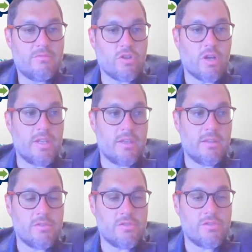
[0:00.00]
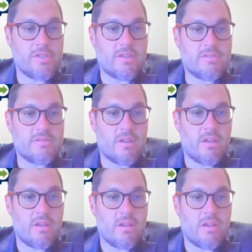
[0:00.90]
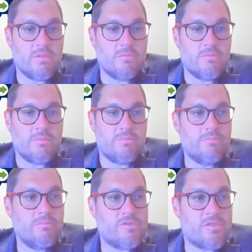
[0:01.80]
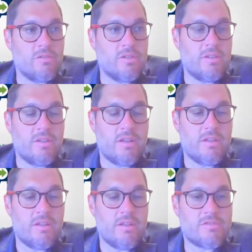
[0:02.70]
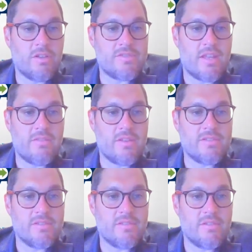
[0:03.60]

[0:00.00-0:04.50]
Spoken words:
trucking and logistics, would certainly understand this,